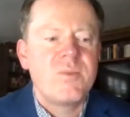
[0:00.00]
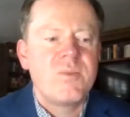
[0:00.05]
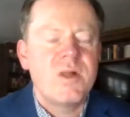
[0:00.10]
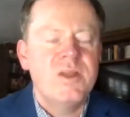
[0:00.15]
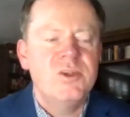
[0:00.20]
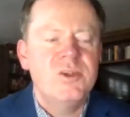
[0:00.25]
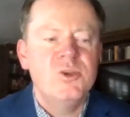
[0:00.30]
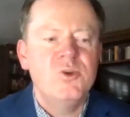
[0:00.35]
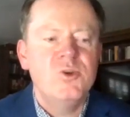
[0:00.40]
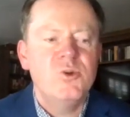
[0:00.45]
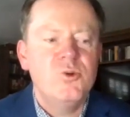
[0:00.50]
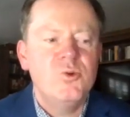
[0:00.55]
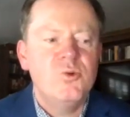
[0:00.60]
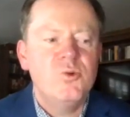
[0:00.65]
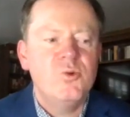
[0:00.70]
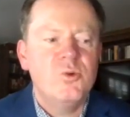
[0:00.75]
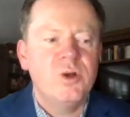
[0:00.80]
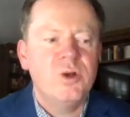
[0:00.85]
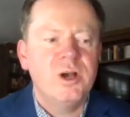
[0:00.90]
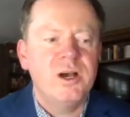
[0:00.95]

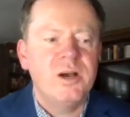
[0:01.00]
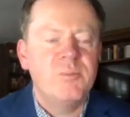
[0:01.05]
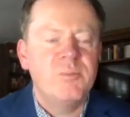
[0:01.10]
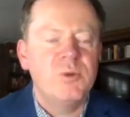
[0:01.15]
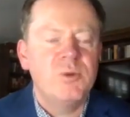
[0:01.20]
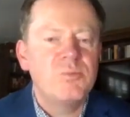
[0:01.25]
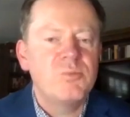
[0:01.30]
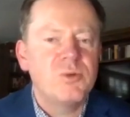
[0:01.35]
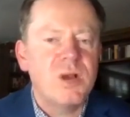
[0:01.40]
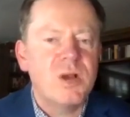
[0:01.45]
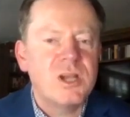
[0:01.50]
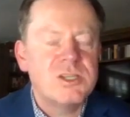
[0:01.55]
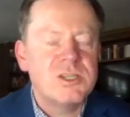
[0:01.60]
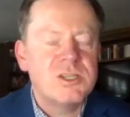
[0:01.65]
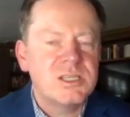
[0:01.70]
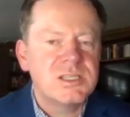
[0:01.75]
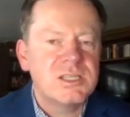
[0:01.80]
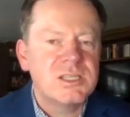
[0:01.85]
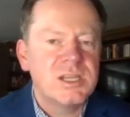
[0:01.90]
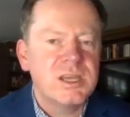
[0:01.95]
new book
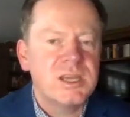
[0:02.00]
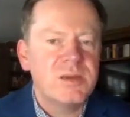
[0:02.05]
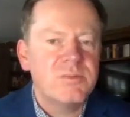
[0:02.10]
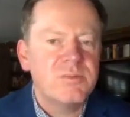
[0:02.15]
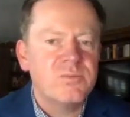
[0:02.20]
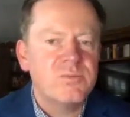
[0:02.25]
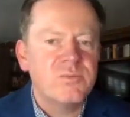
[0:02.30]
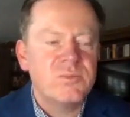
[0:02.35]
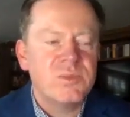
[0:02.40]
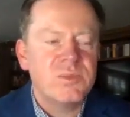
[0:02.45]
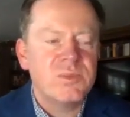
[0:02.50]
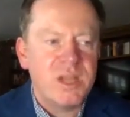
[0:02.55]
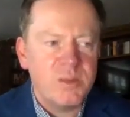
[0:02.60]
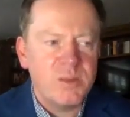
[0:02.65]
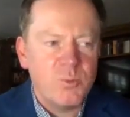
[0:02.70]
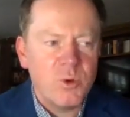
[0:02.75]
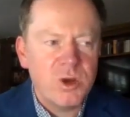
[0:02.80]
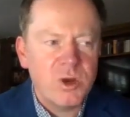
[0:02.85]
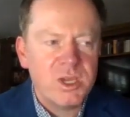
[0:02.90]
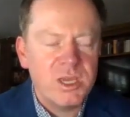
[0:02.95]
project that
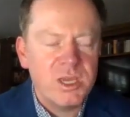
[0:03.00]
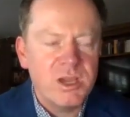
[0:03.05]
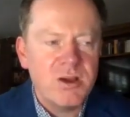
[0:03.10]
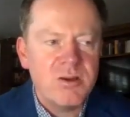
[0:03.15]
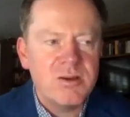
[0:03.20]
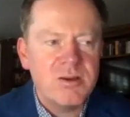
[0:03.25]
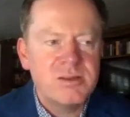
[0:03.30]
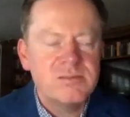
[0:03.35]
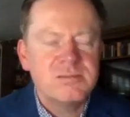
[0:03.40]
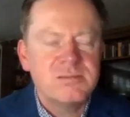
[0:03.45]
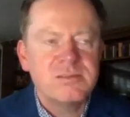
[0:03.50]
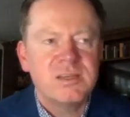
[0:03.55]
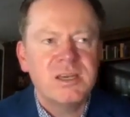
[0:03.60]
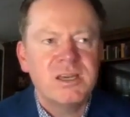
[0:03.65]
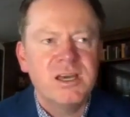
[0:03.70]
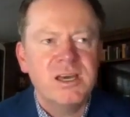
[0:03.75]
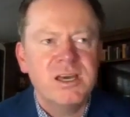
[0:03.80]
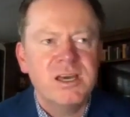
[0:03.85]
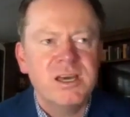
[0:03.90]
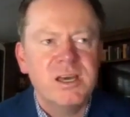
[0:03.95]
I'm working on,
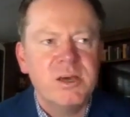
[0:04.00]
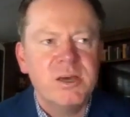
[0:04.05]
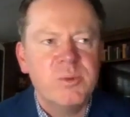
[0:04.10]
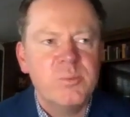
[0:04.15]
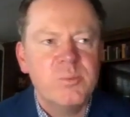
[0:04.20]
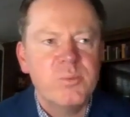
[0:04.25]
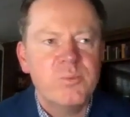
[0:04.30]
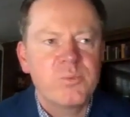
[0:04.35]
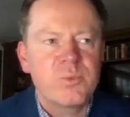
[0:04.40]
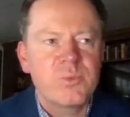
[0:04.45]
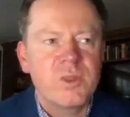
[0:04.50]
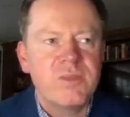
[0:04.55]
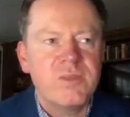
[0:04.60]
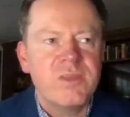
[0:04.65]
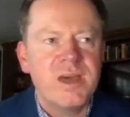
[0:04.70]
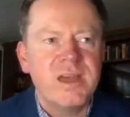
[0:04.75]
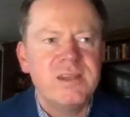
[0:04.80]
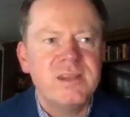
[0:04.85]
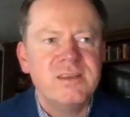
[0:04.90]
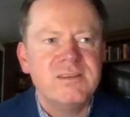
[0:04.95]

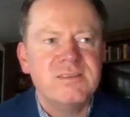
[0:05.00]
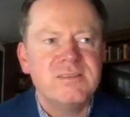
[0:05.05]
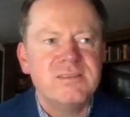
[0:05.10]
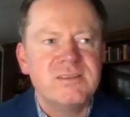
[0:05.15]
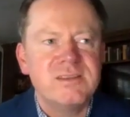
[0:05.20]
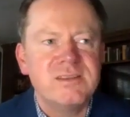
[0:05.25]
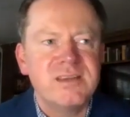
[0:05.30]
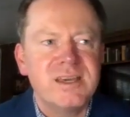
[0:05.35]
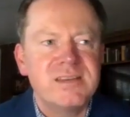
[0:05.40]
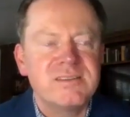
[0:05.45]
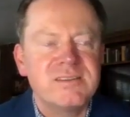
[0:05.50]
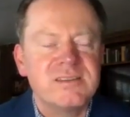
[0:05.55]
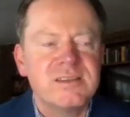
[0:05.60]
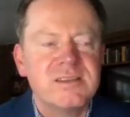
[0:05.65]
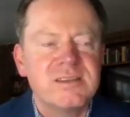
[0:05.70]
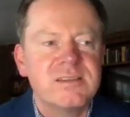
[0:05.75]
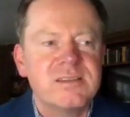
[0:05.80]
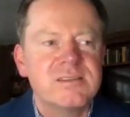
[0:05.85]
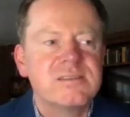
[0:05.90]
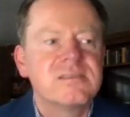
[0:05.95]
that has
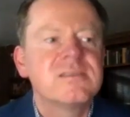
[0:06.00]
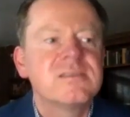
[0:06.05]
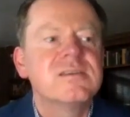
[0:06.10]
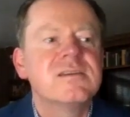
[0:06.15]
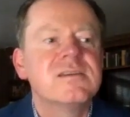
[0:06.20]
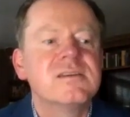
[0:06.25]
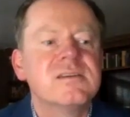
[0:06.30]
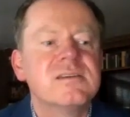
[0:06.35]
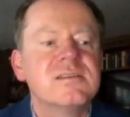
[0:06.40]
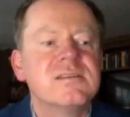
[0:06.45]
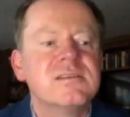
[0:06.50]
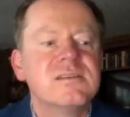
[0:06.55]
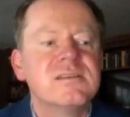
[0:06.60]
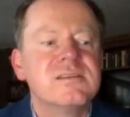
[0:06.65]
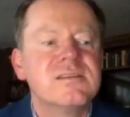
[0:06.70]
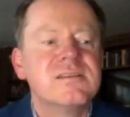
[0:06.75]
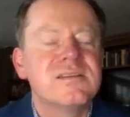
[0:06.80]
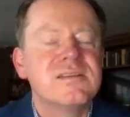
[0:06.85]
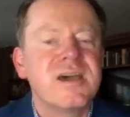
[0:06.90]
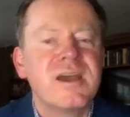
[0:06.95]

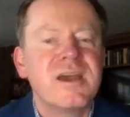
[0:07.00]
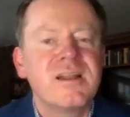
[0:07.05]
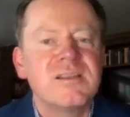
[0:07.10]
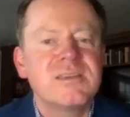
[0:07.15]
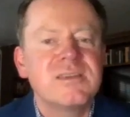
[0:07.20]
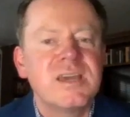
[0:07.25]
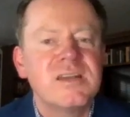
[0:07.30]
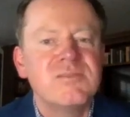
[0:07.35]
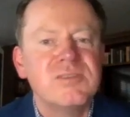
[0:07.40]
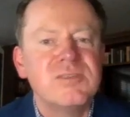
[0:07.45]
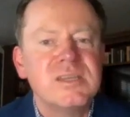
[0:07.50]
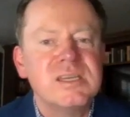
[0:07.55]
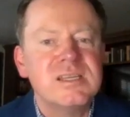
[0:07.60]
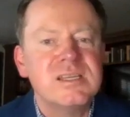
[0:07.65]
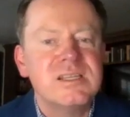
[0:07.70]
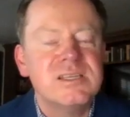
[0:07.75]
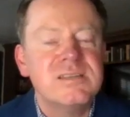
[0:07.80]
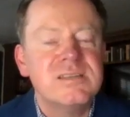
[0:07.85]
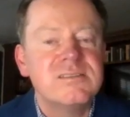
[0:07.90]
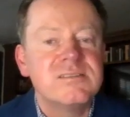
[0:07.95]
the title, tentatively
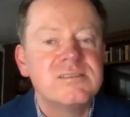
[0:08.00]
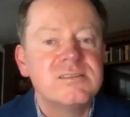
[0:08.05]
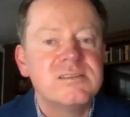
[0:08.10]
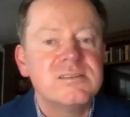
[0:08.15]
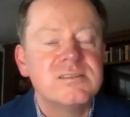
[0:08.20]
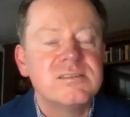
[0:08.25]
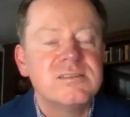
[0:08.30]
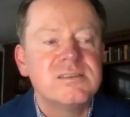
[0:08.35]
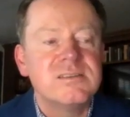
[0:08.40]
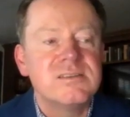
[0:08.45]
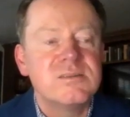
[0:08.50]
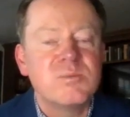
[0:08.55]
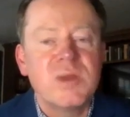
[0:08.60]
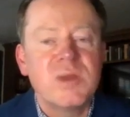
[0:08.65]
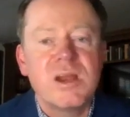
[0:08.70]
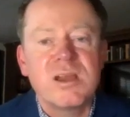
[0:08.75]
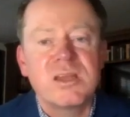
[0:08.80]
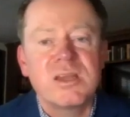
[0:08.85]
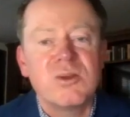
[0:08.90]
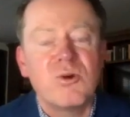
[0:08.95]
at least, is
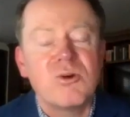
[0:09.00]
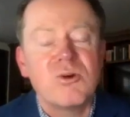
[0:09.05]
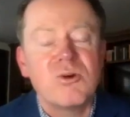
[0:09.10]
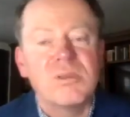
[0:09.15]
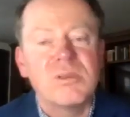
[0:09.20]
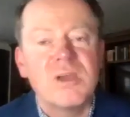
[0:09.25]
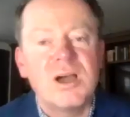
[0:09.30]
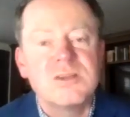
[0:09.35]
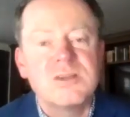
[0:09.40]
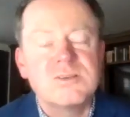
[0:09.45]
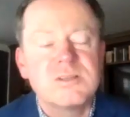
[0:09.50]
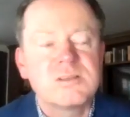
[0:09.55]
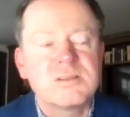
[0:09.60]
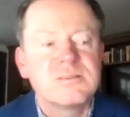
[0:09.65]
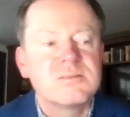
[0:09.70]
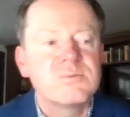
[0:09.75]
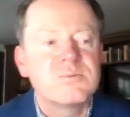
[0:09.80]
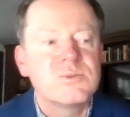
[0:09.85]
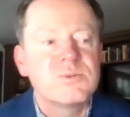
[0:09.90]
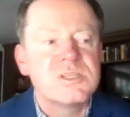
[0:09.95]
American
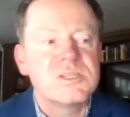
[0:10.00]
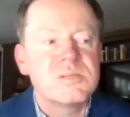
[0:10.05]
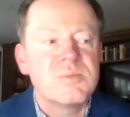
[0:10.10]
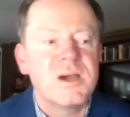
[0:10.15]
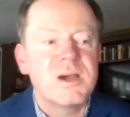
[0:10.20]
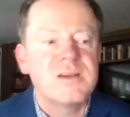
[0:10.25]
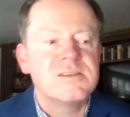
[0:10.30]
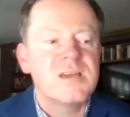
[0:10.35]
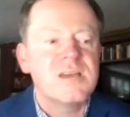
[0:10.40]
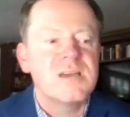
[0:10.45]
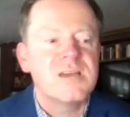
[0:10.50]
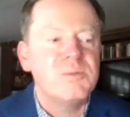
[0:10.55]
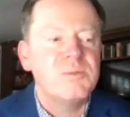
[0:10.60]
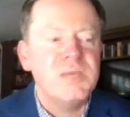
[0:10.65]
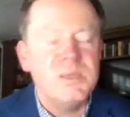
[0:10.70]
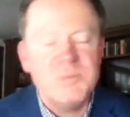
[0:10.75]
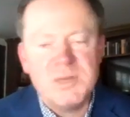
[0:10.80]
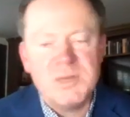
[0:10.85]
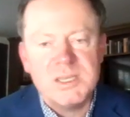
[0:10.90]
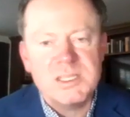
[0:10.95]
Horologics, which is about
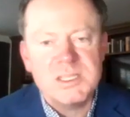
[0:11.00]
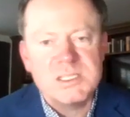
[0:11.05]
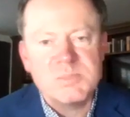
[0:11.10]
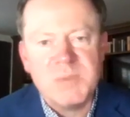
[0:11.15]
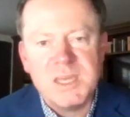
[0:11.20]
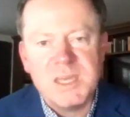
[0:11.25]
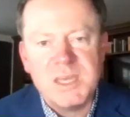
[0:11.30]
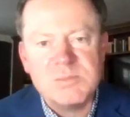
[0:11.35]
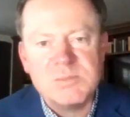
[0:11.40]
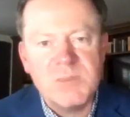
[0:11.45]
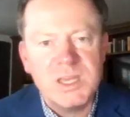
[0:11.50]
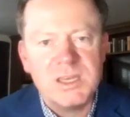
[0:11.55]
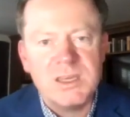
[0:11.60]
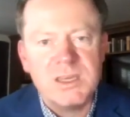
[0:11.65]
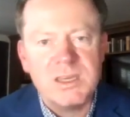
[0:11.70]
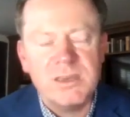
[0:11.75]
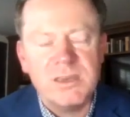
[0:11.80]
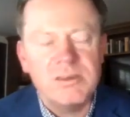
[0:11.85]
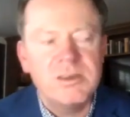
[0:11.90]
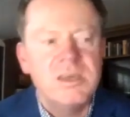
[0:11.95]
timekeeping and space
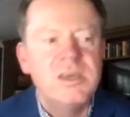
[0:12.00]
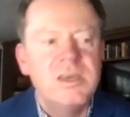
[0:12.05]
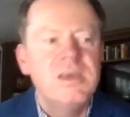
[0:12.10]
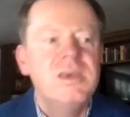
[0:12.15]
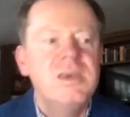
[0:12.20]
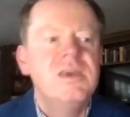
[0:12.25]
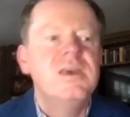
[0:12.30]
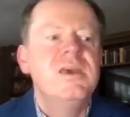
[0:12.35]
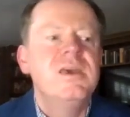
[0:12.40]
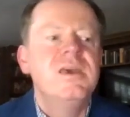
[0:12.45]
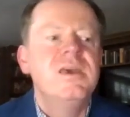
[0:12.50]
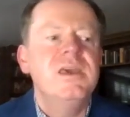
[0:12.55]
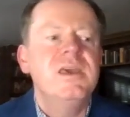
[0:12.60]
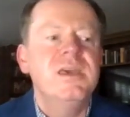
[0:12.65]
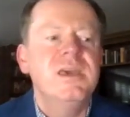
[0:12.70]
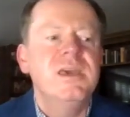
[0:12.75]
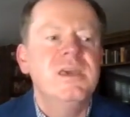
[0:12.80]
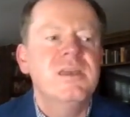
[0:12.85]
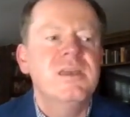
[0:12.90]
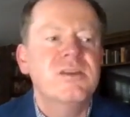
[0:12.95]
making
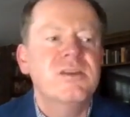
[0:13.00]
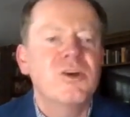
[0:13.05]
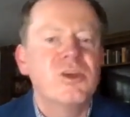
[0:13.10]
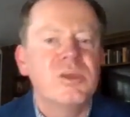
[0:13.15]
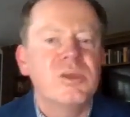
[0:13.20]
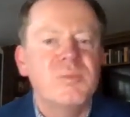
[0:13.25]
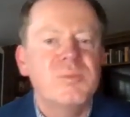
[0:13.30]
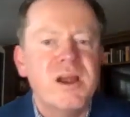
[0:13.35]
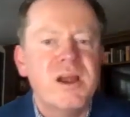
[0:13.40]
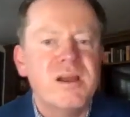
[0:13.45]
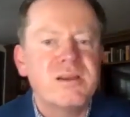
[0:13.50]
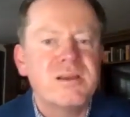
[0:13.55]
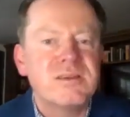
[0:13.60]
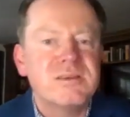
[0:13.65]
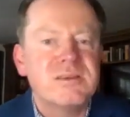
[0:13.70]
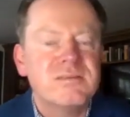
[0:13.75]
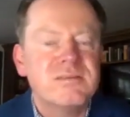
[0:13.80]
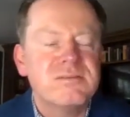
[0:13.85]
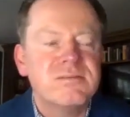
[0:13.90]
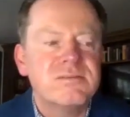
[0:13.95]
in the early
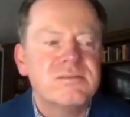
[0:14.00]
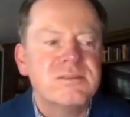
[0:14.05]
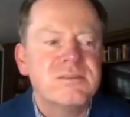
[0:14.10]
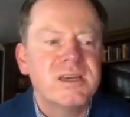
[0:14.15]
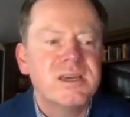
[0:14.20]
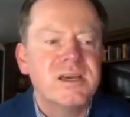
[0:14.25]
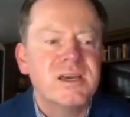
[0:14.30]
American